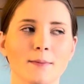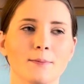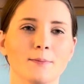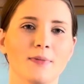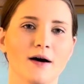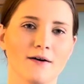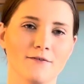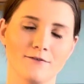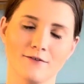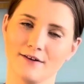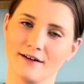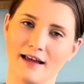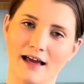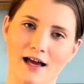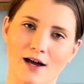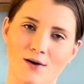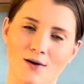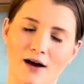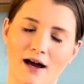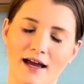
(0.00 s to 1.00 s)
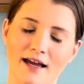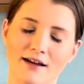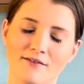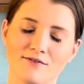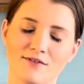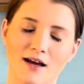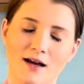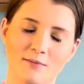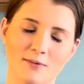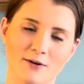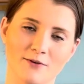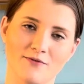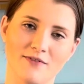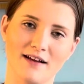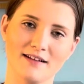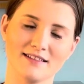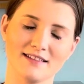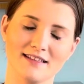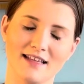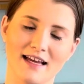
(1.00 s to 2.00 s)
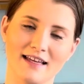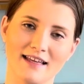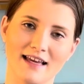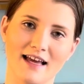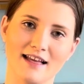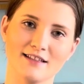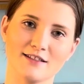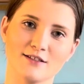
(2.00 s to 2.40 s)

But for now, I have not perfected that yet,